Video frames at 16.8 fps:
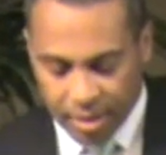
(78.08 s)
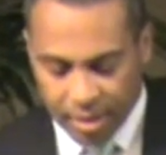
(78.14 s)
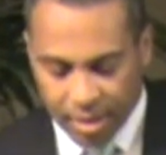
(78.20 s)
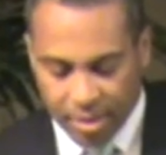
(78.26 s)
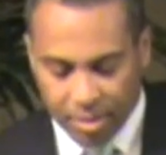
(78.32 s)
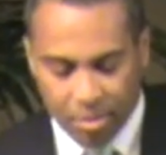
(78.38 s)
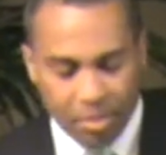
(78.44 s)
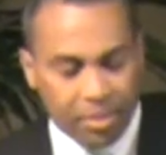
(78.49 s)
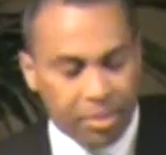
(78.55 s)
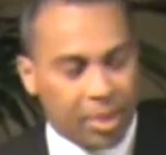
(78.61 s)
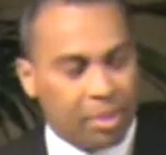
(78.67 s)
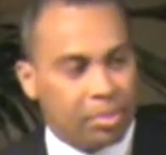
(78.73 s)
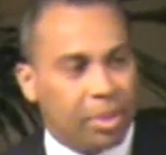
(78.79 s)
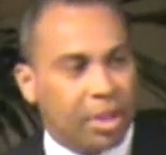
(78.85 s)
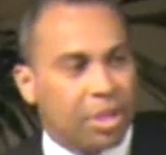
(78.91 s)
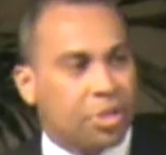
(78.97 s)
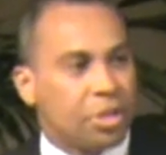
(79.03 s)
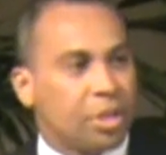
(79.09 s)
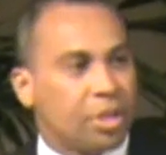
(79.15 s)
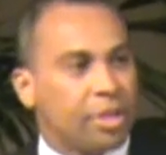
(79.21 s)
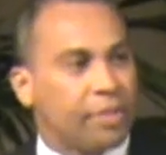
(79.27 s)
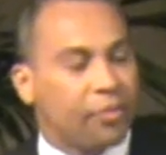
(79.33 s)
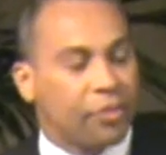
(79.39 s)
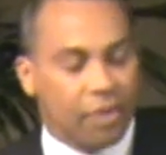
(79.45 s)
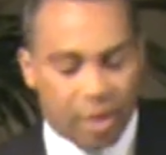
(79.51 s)
The
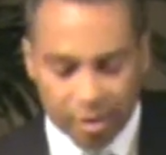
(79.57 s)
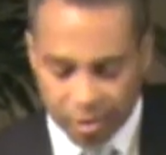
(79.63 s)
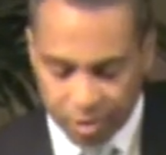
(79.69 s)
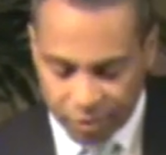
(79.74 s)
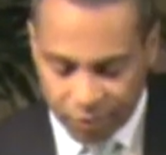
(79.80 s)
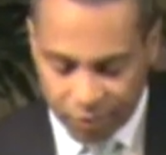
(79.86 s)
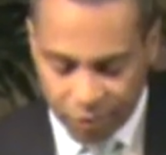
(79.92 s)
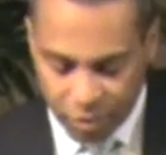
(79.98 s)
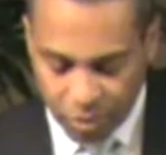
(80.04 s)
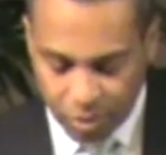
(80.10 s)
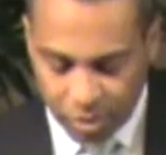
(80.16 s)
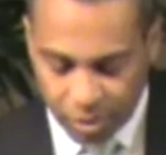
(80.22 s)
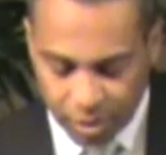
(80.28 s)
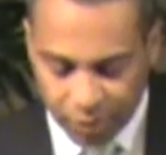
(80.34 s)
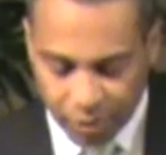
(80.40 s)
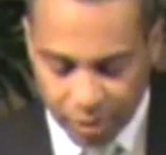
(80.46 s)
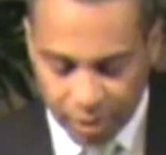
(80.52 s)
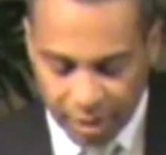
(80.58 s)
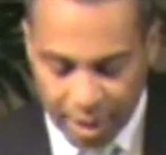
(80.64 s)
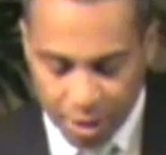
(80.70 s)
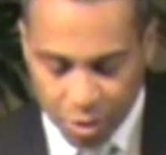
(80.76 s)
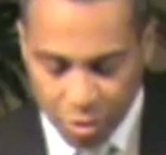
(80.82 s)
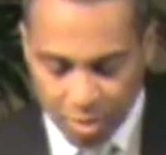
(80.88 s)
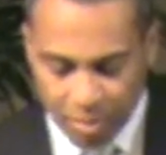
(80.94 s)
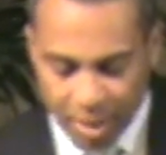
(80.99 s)
combustion of fossil fuels for
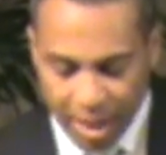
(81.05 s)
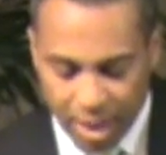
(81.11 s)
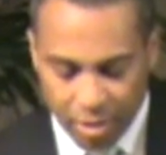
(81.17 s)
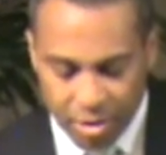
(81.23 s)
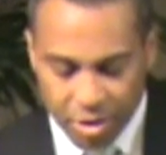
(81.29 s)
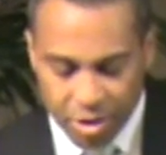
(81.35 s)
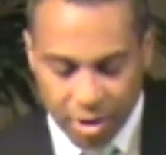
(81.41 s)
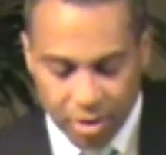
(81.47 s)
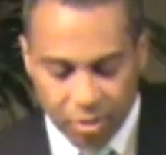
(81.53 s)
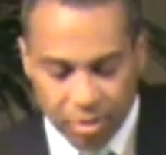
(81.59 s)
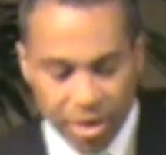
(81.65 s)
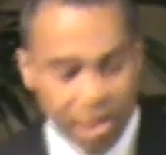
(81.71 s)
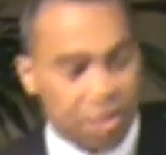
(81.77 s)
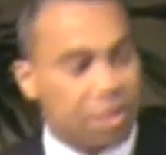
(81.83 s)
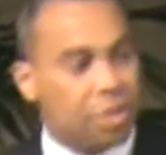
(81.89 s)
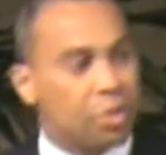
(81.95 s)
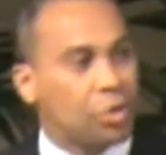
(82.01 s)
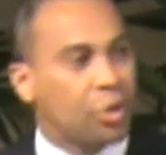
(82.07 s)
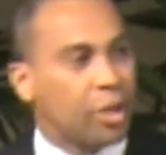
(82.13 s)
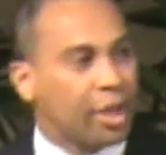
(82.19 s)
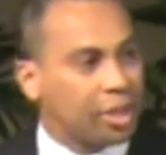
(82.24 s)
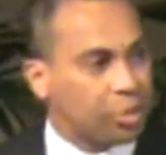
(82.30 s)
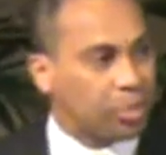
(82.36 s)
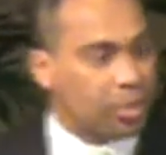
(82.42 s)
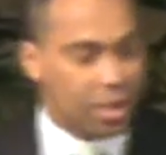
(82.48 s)
electric power generation,
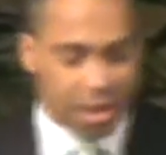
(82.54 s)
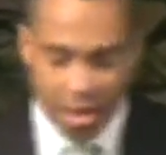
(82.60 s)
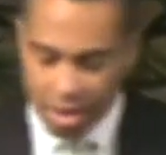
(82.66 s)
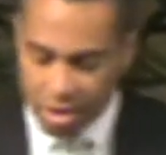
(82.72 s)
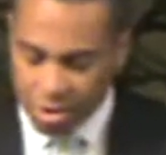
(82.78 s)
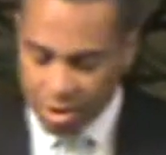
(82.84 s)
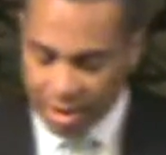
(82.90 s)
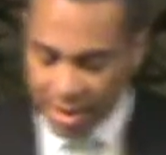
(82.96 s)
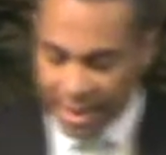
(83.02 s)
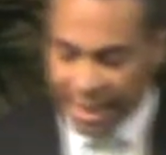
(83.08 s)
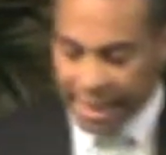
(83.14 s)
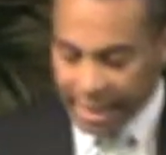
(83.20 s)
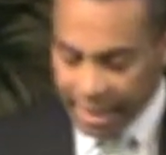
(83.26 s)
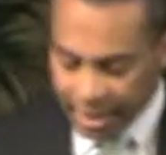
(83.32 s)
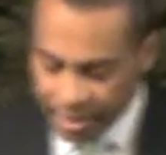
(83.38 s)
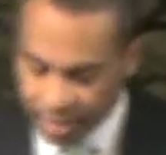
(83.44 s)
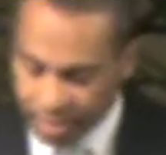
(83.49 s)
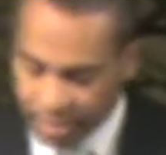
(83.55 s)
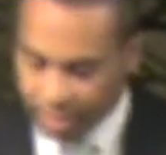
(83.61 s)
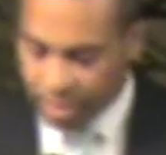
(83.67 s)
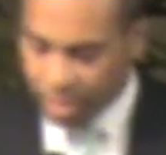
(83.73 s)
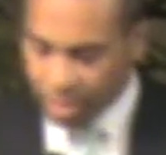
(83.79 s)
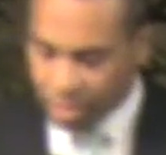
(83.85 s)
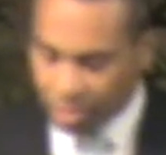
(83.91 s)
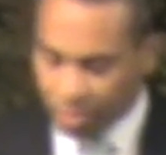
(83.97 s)
transportation, heating,
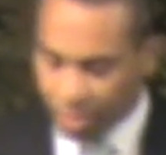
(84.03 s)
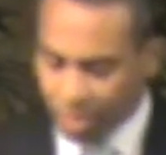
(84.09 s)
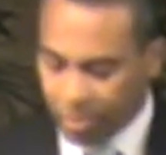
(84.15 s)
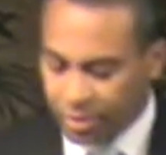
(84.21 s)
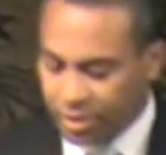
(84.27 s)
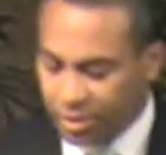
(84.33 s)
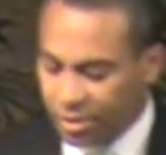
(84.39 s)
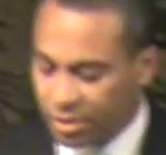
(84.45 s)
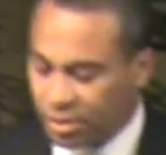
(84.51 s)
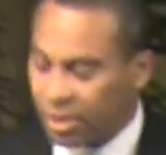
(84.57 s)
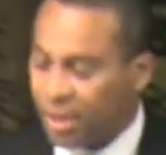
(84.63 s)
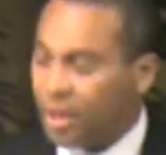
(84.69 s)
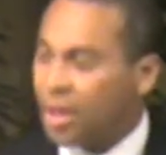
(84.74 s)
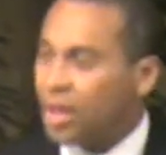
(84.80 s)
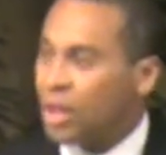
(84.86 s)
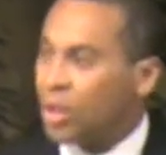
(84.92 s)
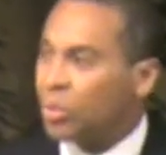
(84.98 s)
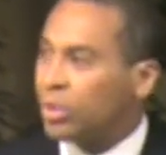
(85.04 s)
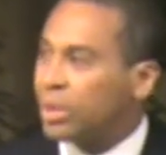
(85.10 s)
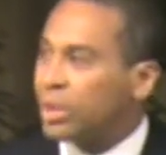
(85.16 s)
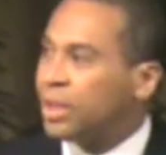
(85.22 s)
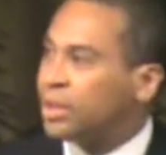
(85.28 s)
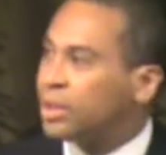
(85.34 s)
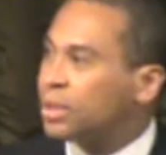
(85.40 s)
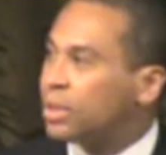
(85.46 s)
and other purposes
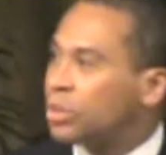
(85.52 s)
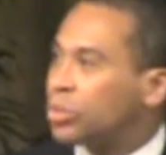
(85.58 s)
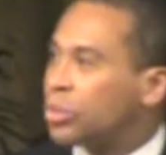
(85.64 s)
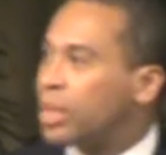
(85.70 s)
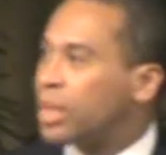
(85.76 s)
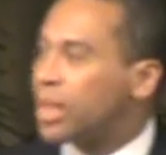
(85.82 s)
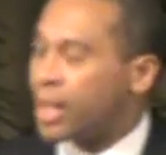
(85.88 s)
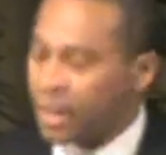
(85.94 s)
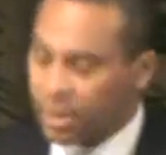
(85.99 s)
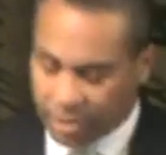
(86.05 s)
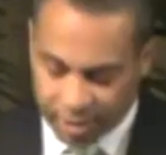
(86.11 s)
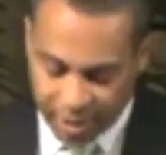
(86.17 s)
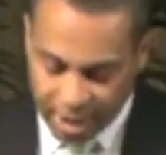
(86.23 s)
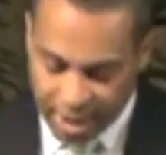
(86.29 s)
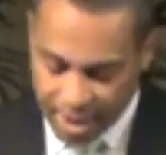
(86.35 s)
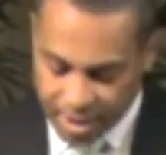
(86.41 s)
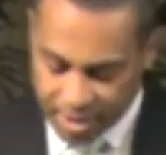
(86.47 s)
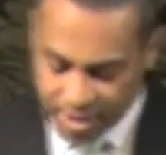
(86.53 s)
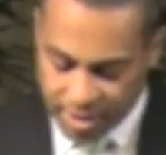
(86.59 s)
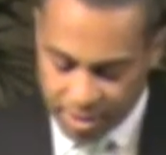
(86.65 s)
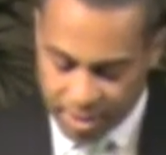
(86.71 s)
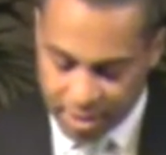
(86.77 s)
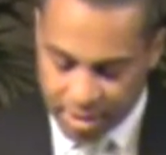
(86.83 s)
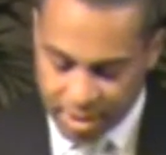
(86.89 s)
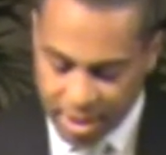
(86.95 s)
releases greenhouse
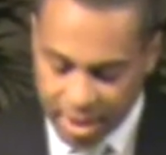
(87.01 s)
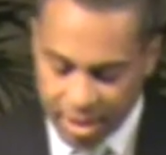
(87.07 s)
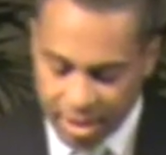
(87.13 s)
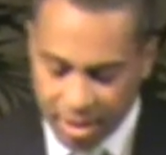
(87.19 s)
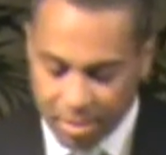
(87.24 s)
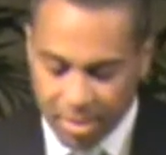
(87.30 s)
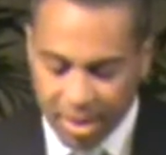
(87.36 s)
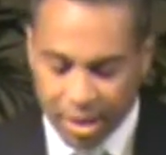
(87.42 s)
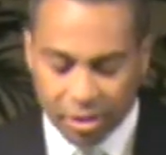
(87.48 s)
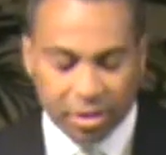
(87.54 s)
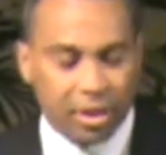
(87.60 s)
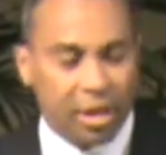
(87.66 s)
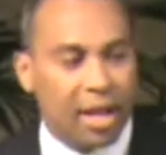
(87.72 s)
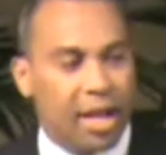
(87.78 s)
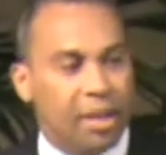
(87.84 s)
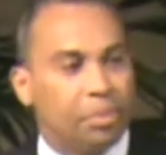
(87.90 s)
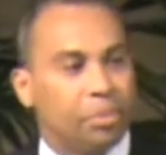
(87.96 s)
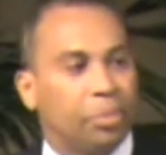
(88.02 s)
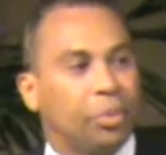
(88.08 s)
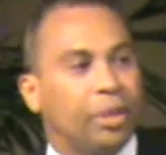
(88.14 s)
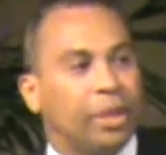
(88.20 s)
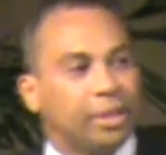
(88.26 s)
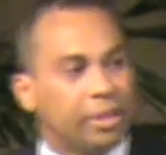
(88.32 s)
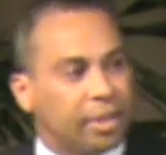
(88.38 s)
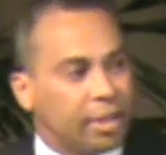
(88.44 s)
gases today in amounts
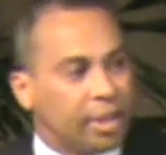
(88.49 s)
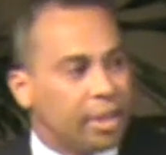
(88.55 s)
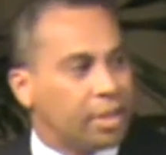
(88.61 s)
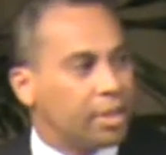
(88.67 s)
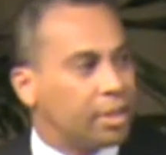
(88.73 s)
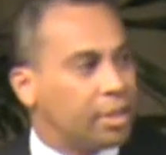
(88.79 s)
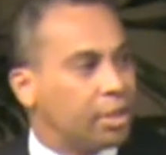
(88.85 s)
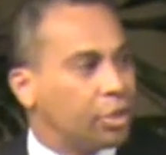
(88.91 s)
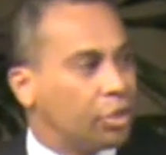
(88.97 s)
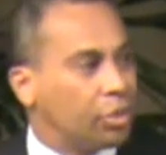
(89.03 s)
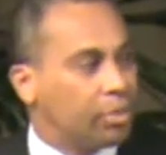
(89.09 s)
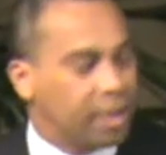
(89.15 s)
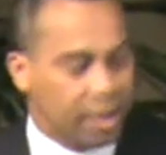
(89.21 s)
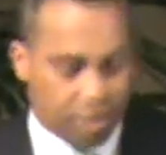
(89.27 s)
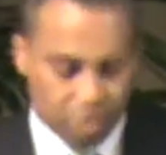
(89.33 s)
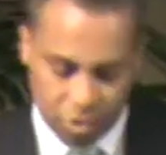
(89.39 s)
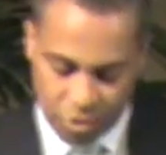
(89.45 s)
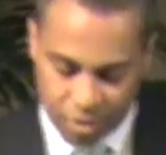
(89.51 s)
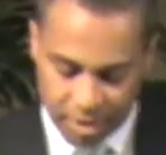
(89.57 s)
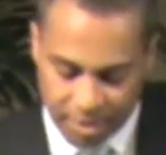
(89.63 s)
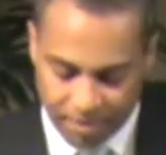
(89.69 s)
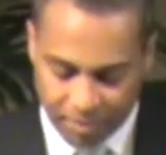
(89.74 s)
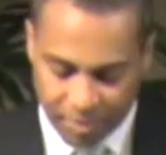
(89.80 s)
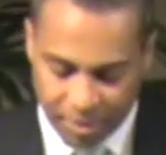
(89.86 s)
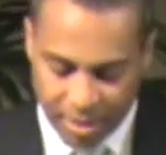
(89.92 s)
unprecedented in human history.